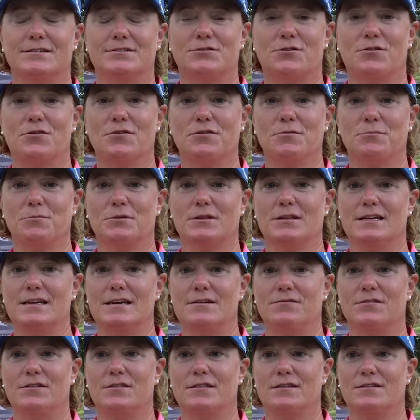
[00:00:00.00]
hard to
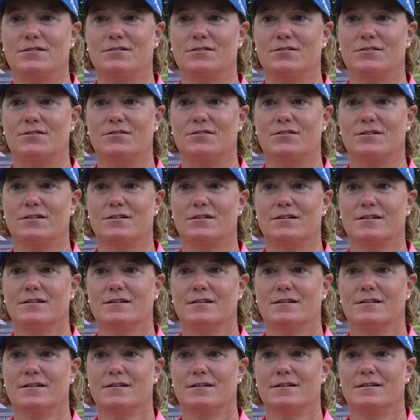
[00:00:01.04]
believe that this is the
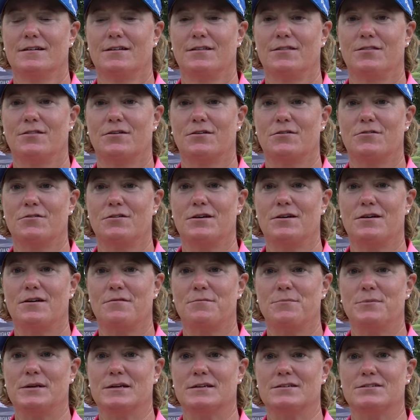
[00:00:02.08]
third year
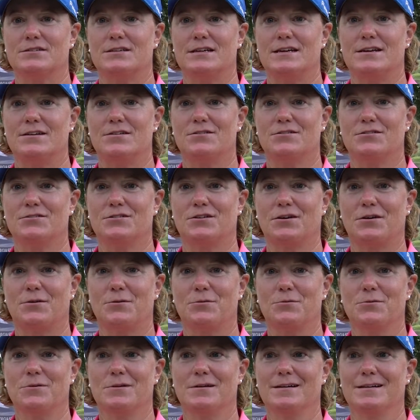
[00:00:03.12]
I've been a senior,
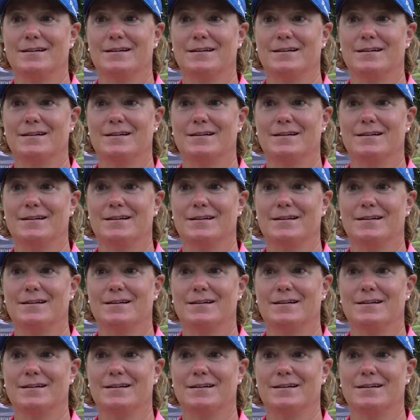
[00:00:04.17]
so